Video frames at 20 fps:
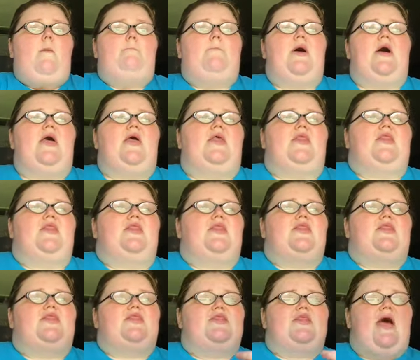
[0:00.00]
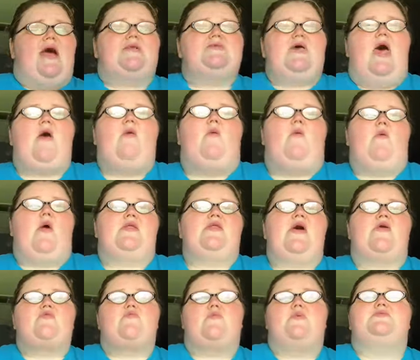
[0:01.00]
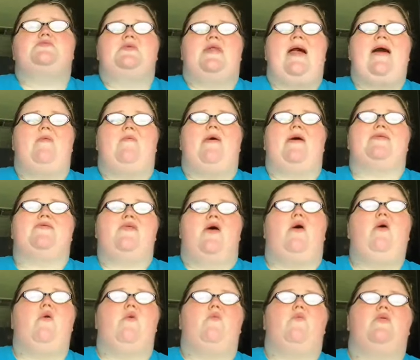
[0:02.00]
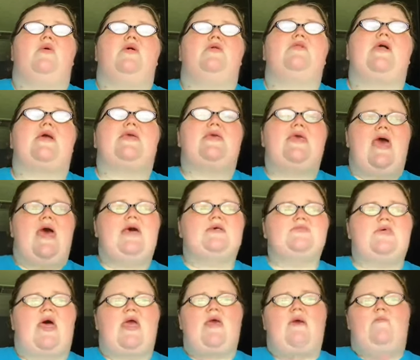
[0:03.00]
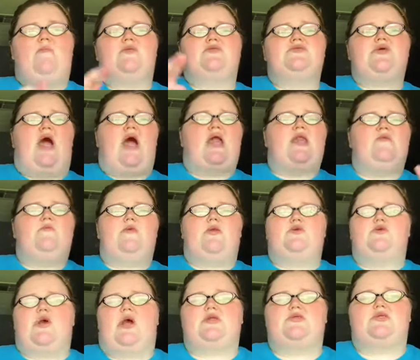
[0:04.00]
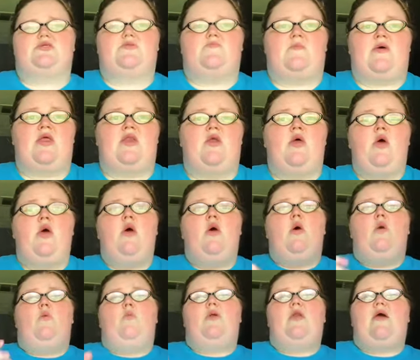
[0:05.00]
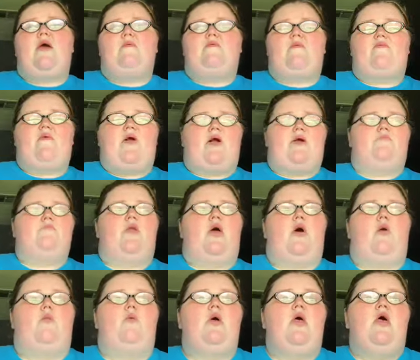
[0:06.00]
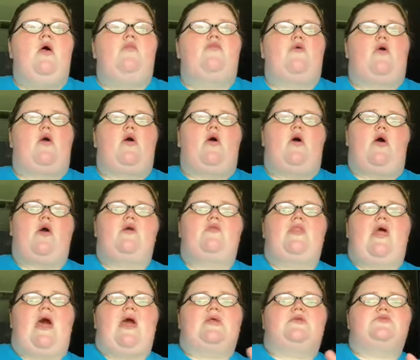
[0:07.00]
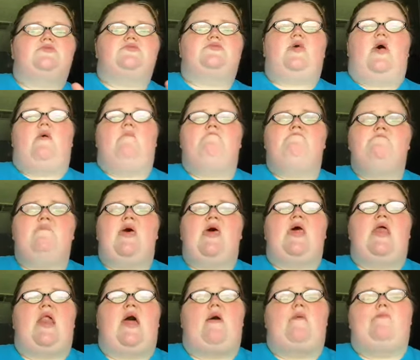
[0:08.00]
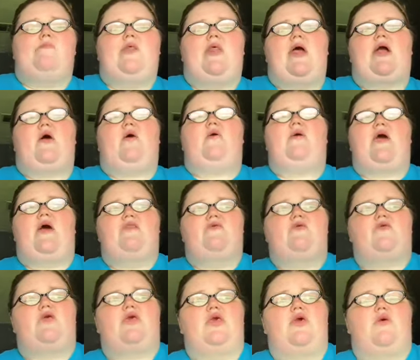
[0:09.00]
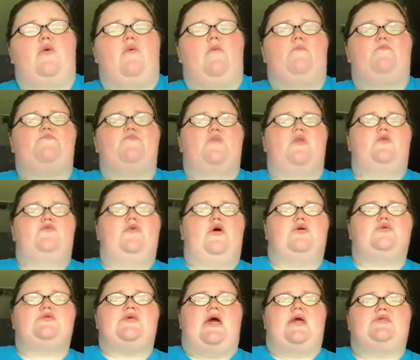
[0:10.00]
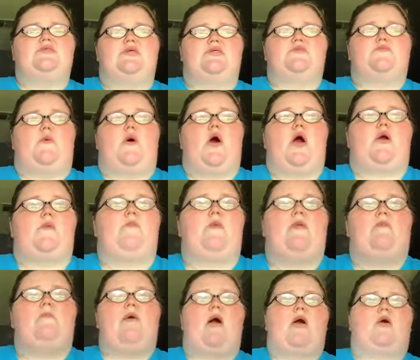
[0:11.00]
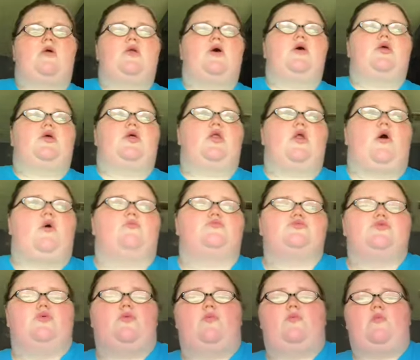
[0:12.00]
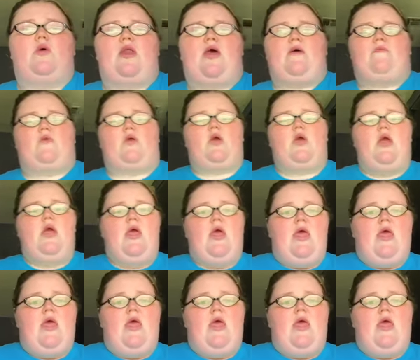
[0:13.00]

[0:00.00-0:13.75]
But that's how, another reason how I know, like, yes, I am a tiny bit attracted to men. Whatever, fuck them, no. There are, like, some men I'll be like, oh, yeah, they're cute. They're sexy as fuck, but I'm not gonna, you know, do it, whatever.